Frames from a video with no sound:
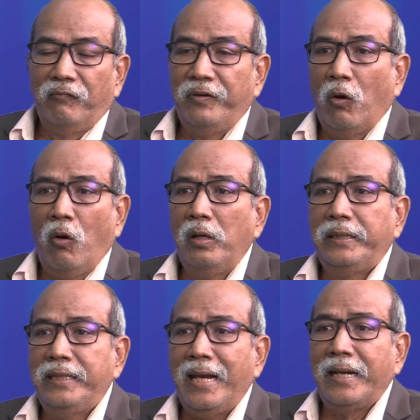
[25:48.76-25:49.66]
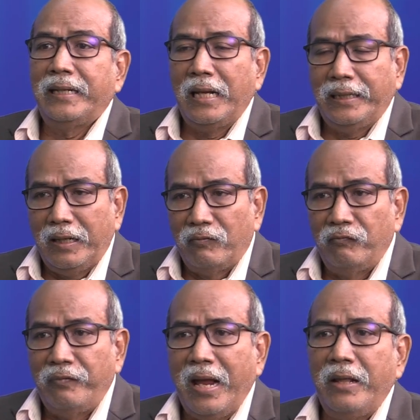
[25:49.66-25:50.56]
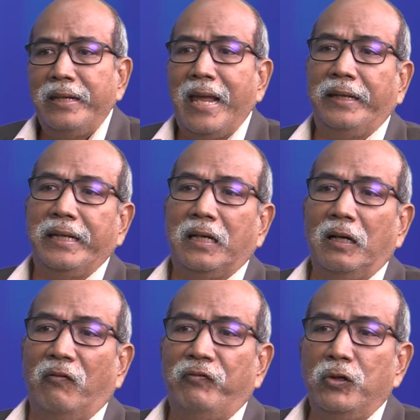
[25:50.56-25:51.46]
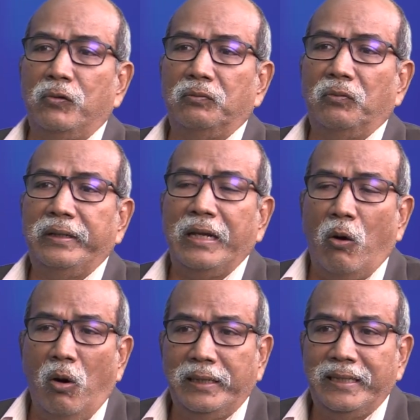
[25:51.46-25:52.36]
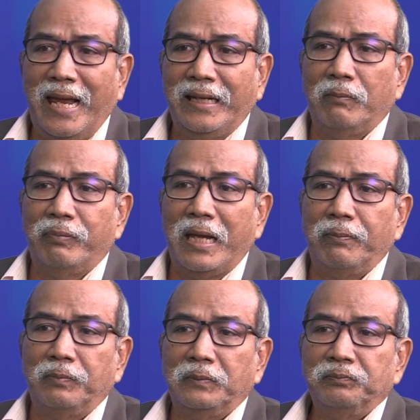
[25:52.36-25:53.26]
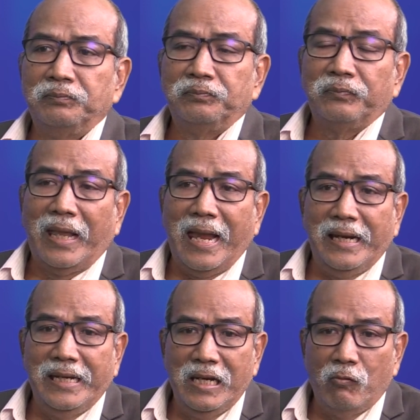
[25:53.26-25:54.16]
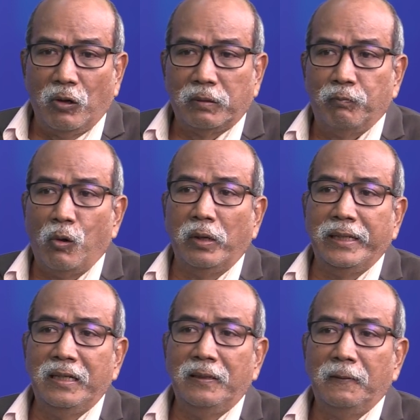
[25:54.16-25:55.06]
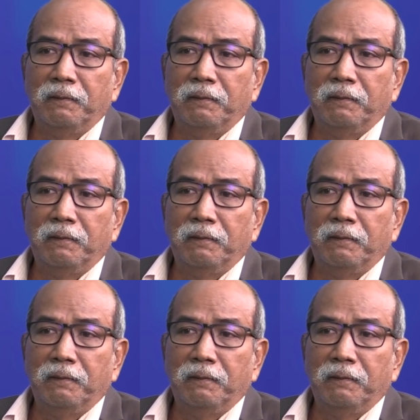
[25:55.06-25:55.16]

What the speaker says: we all denied. I said, very ethical of you. They all denied the bribe. And he was brought in